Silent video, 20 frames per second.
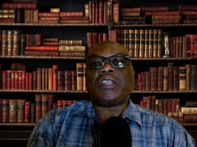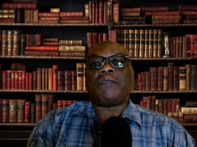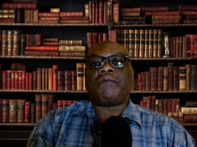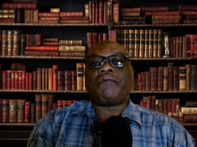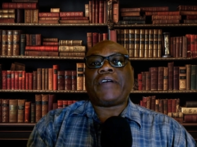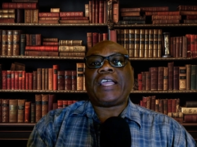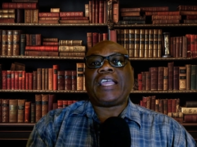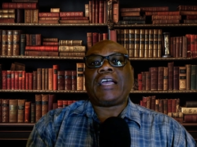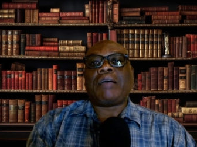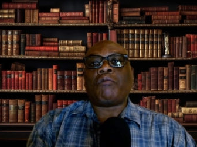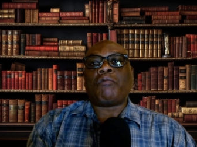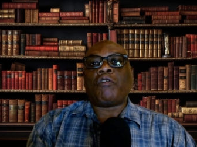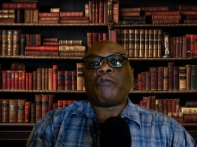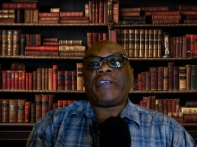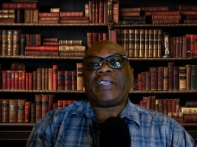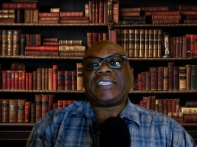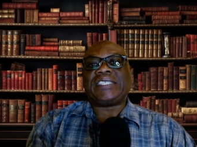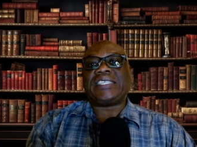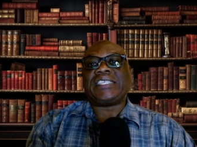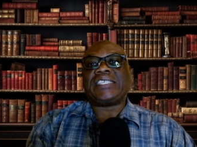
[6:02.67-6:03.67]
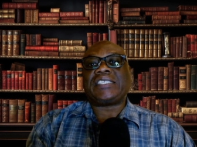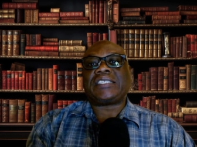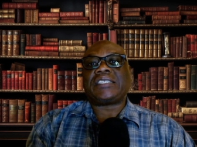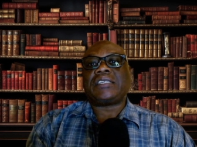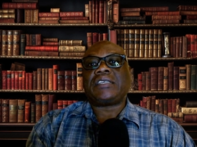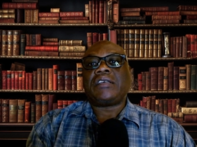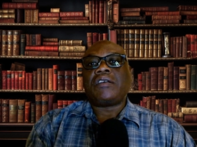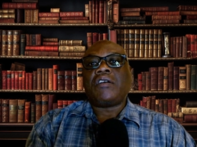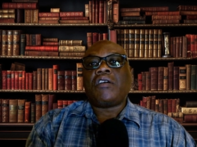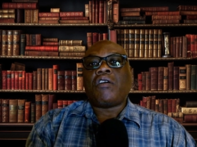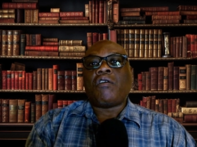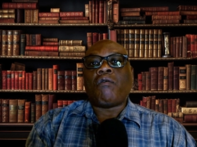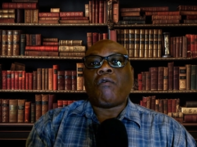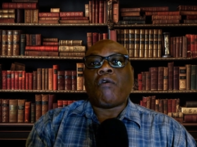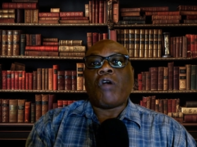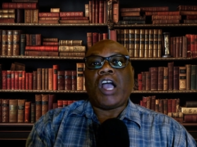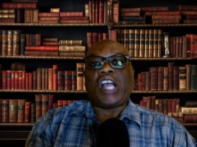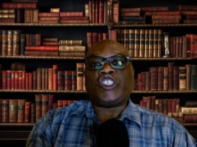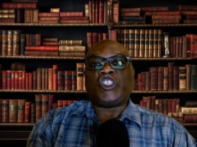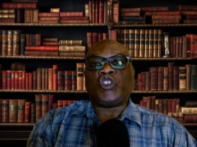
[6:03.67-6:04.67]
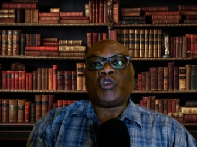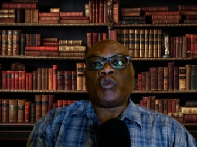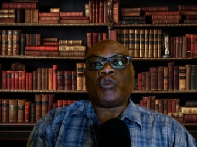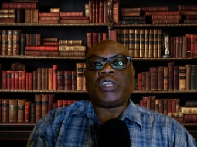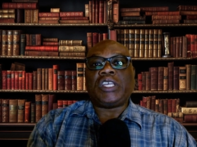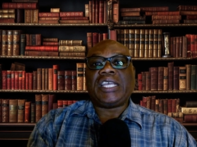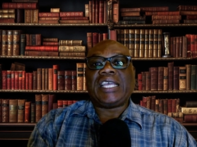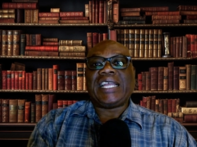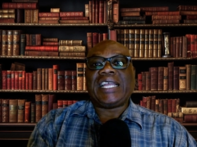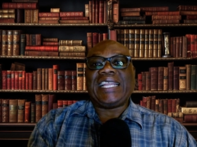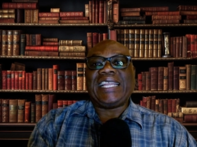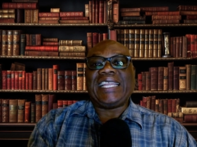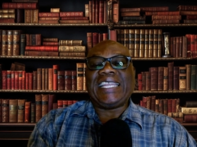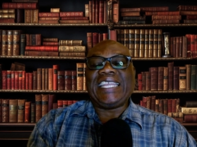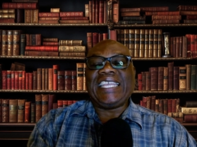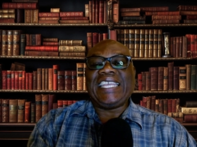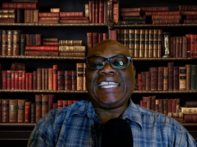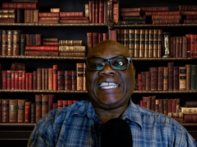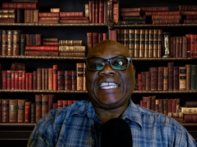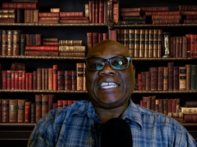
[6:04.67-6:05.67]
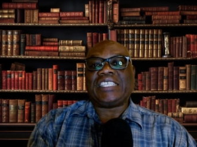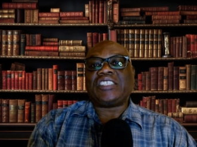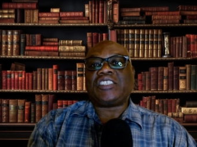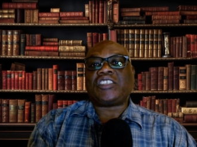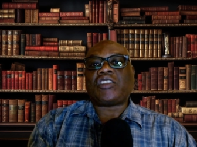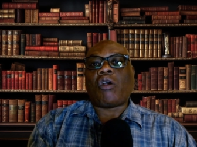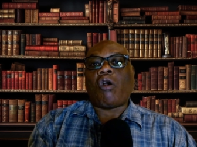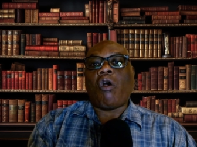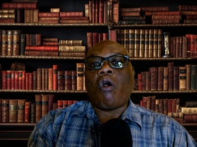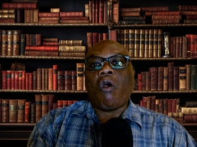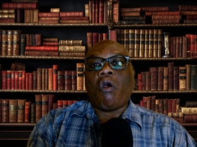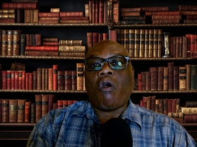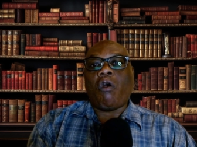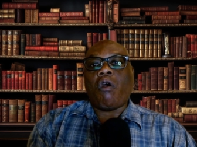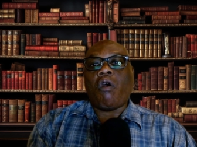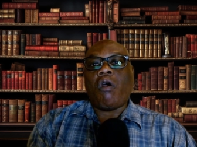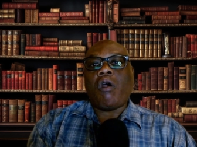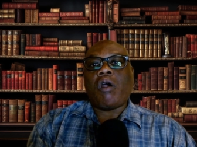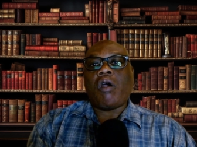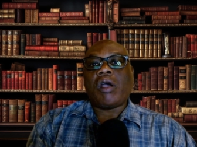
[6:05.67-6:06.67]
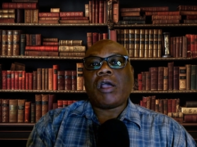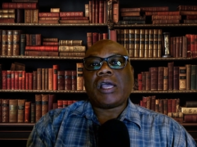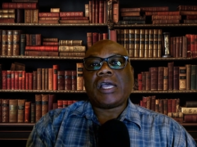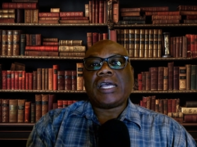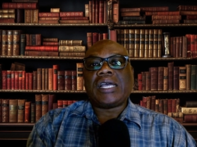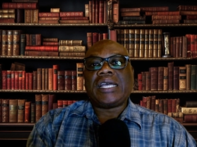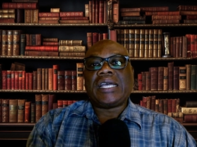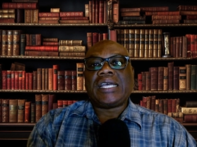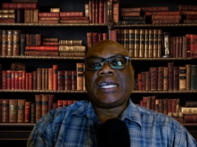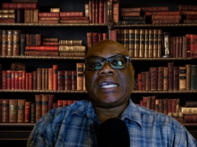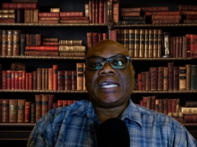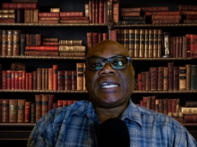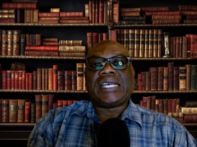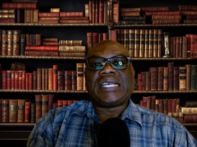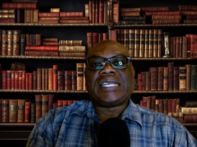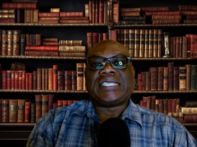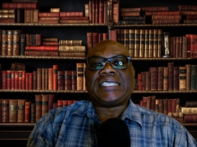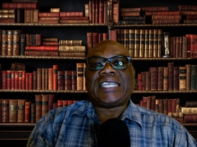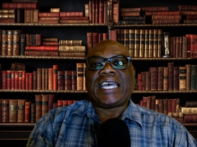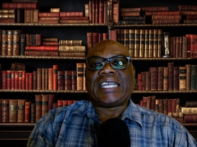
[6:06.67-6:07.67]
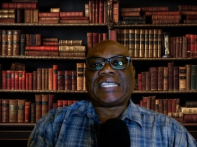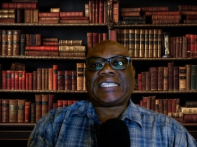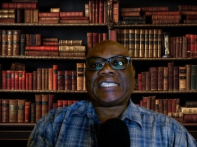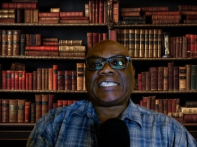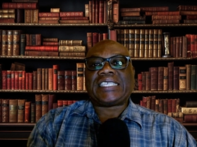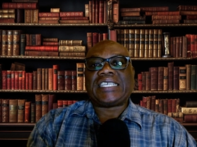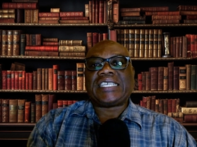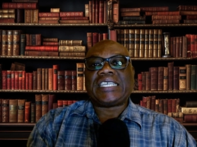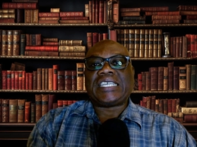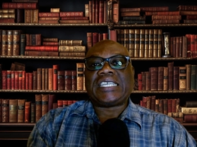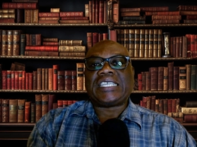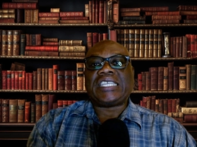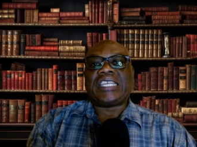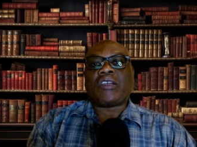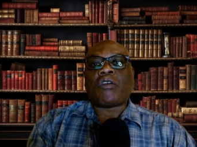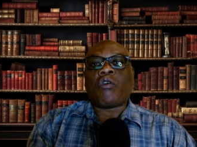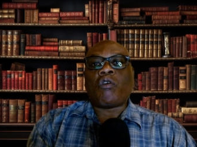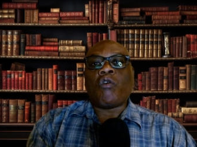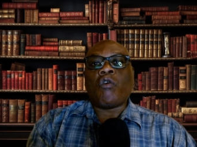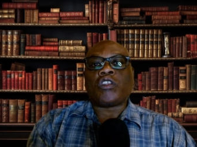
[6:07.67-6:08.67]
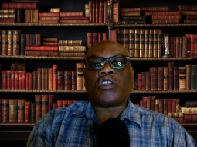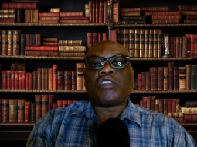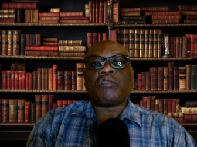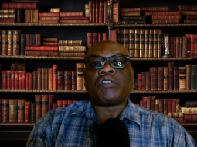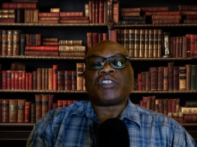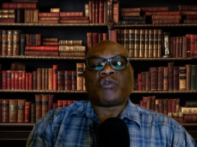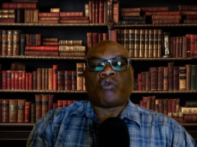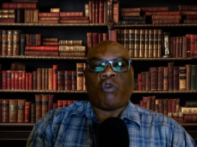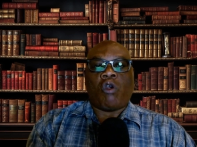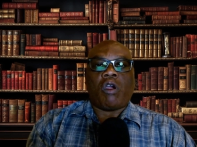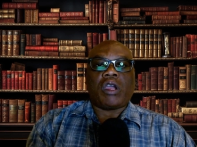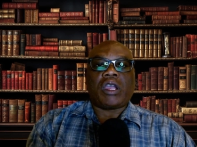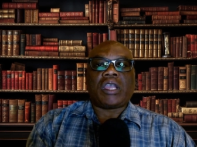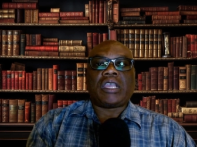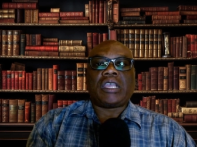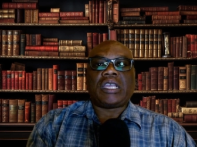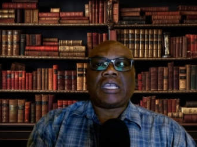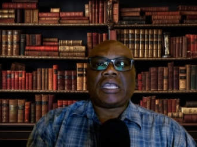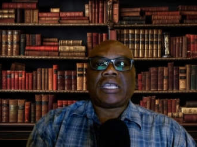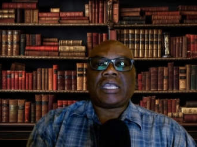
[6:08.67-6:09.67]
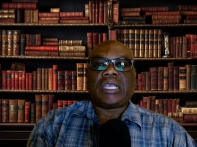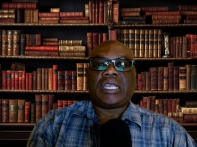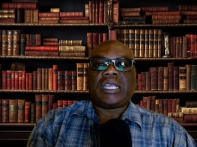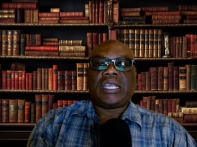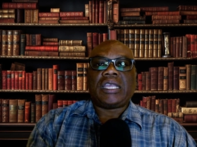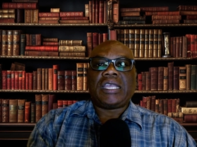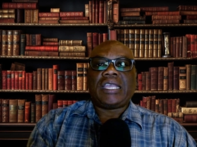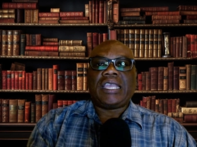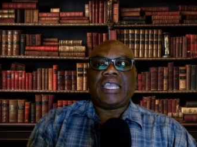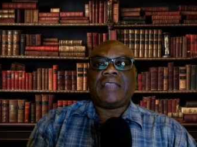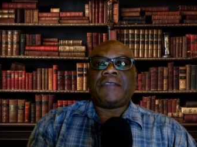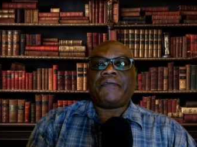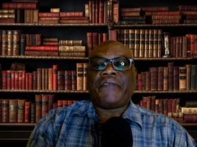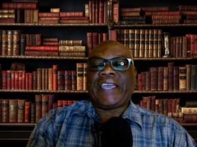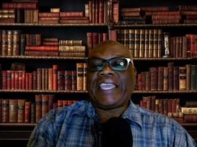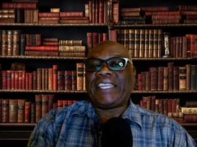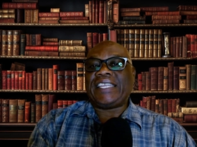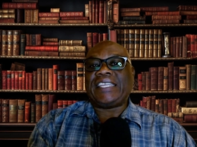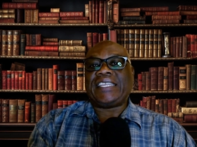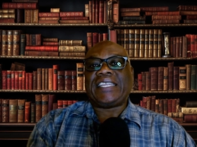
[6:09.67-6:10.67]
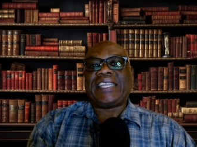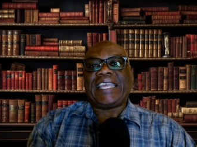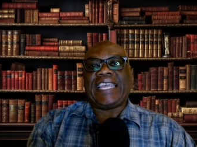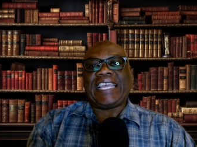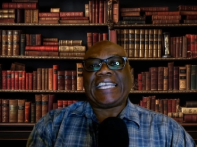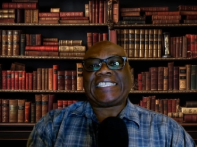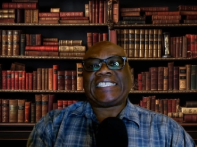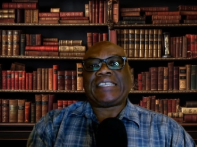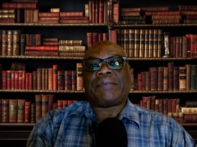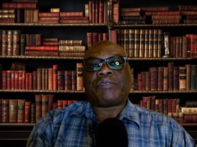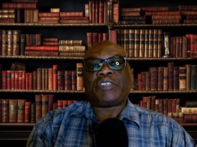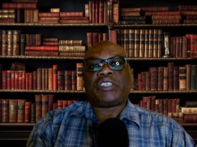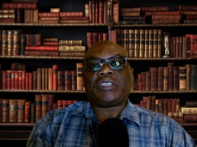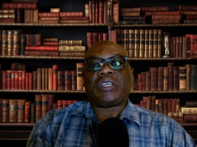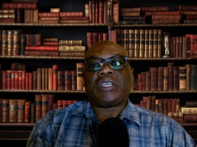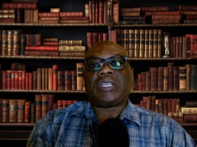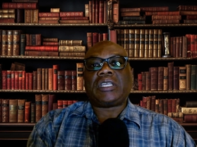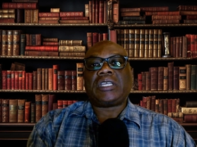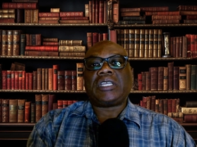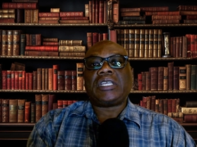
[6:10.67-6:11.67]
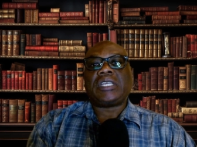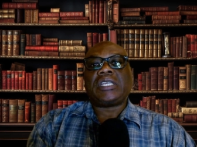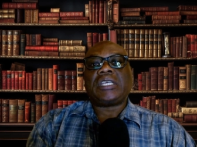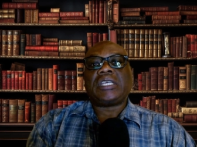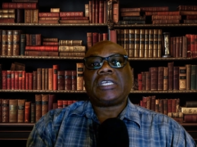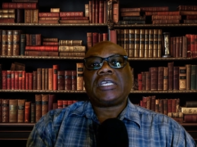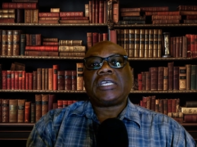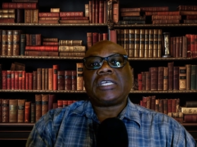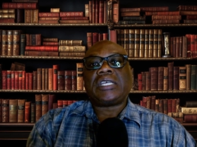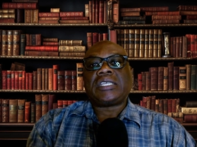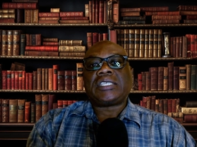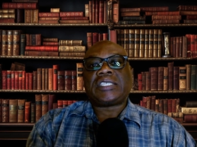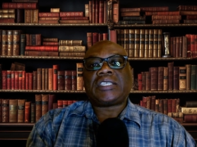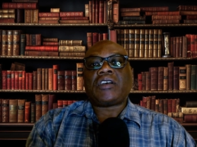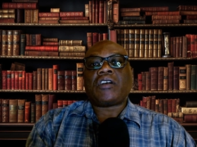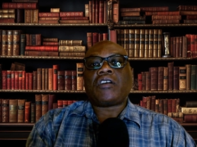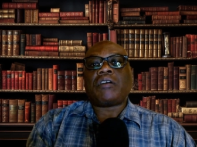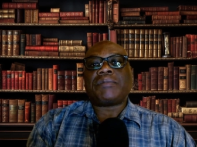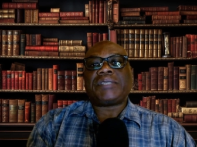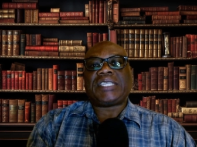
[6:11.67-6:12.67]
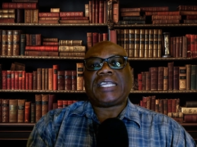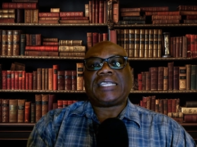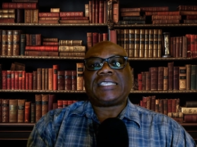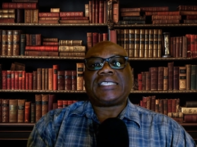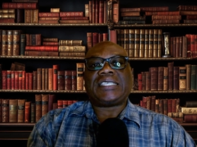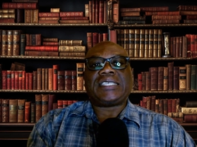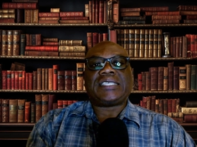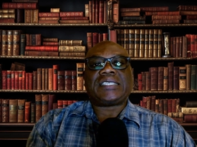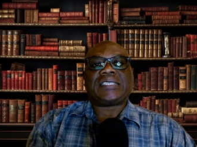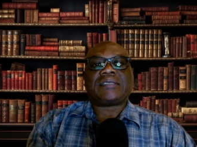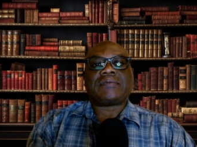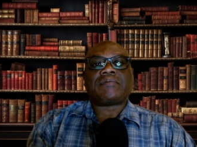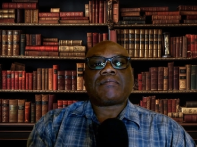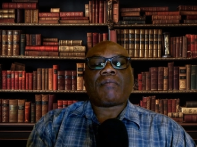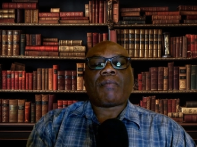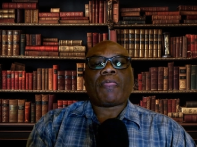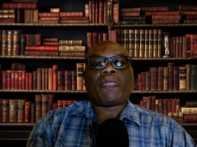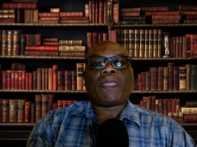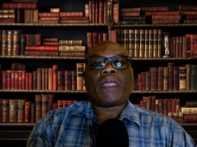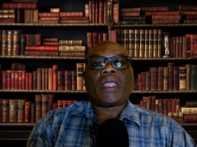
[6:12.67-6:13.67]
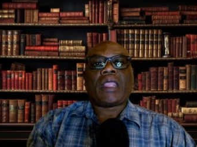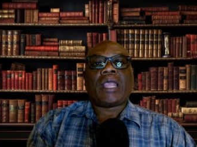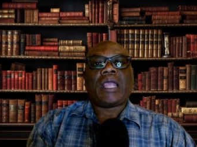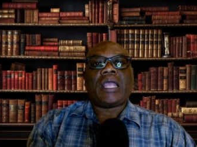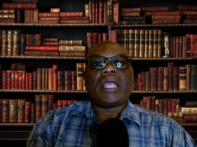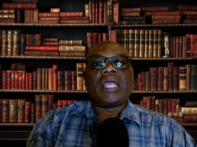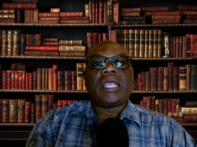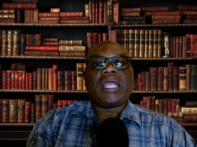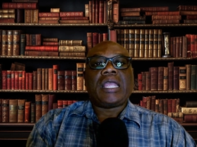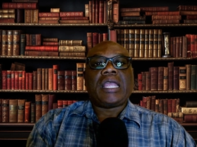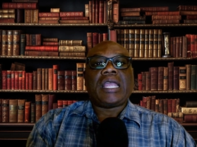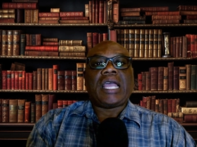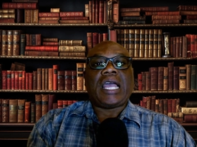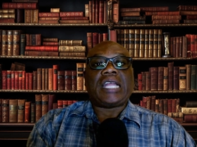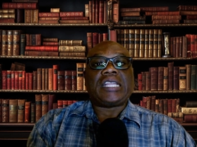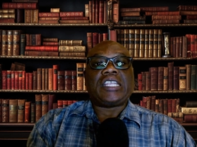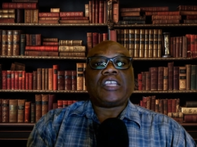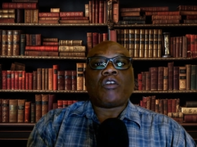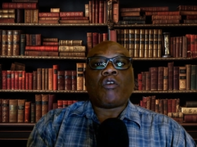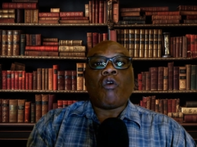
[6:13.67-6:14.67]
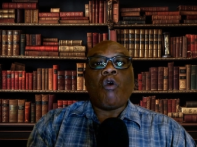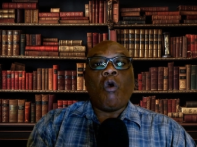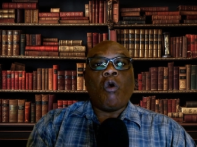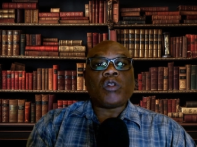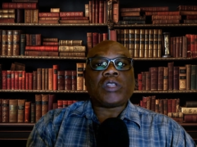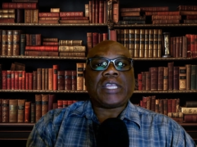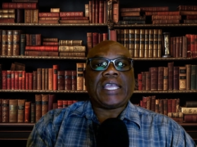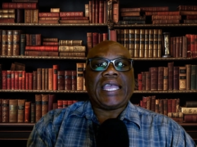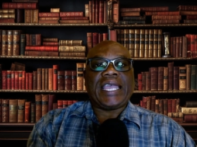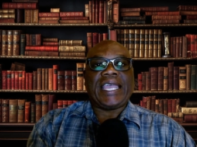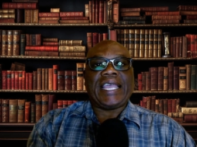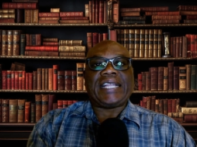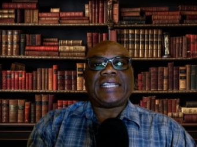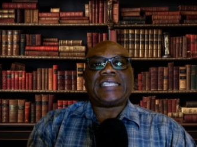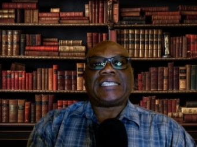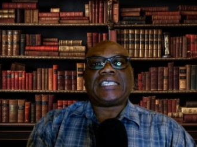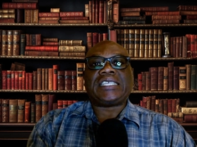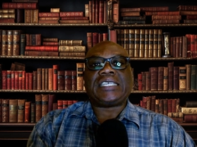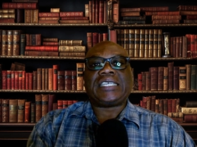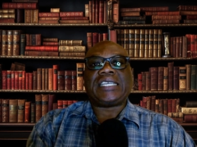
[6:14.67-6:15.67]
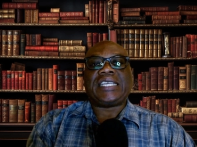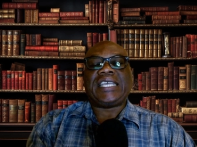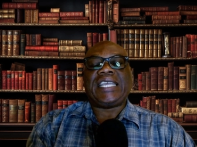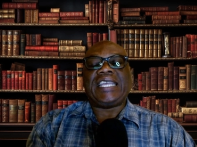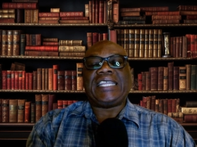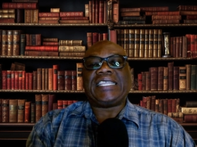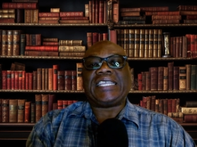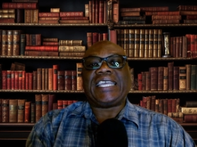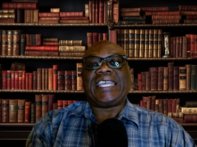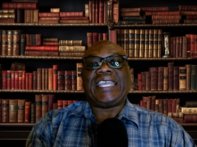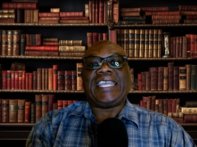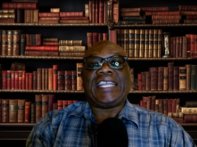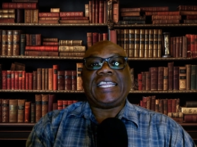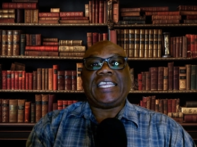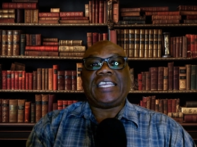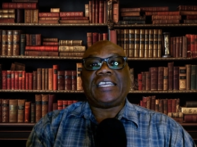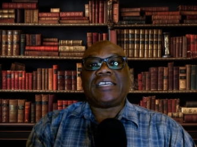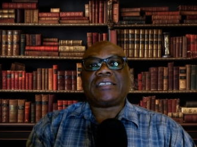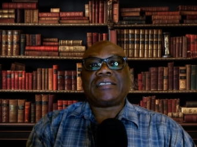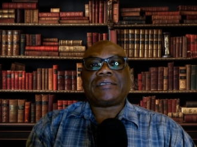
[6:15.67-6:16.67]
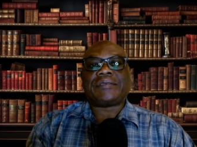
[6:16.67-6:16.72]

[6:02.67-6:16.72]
firearm offences were unduly lenient, or that the court was wrong in finding exceptional circumstances. And the court held inter alia